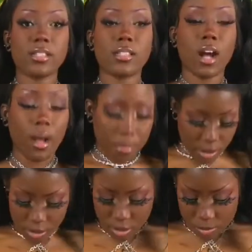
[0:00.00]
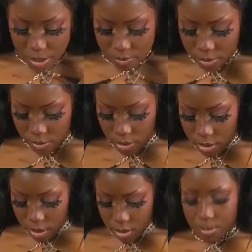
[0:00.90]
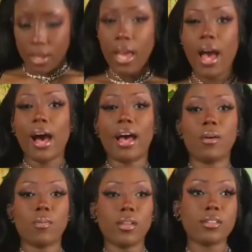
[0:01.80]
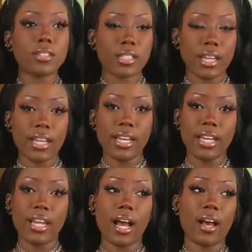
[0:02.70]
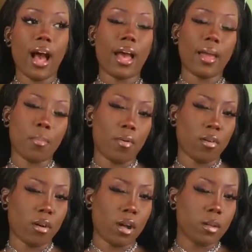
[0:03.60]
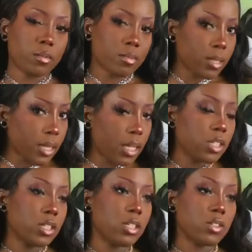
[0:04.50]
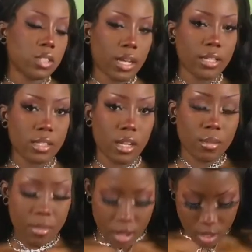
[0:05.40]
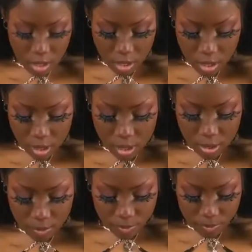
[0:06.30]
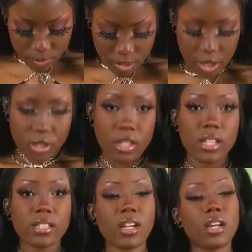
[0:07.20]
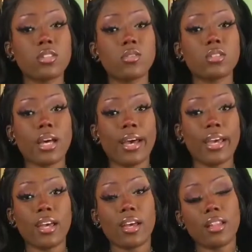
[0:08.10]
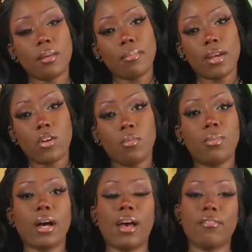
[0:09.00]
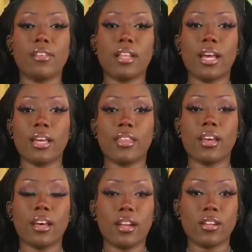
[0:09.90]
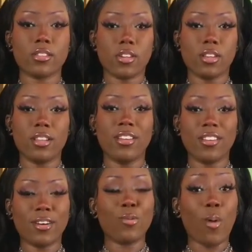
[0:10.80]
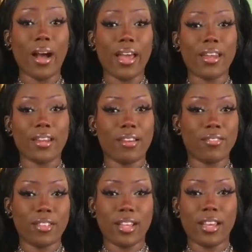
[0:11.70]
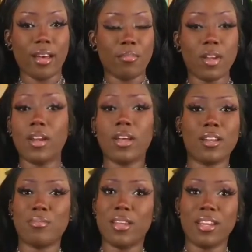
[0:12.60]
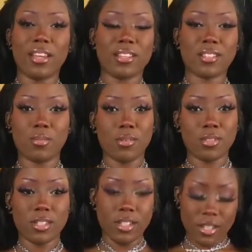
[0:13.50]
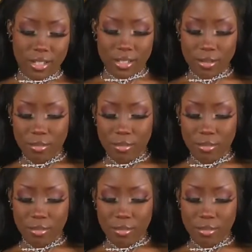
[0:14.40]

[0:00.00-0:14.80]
top goes, my review for the top, I will say I probably should have sized up. It's not too tight in the middle, but I feel like the cutouts are a little wide, and I feel like I'm gonna end up getting exposed here at some point.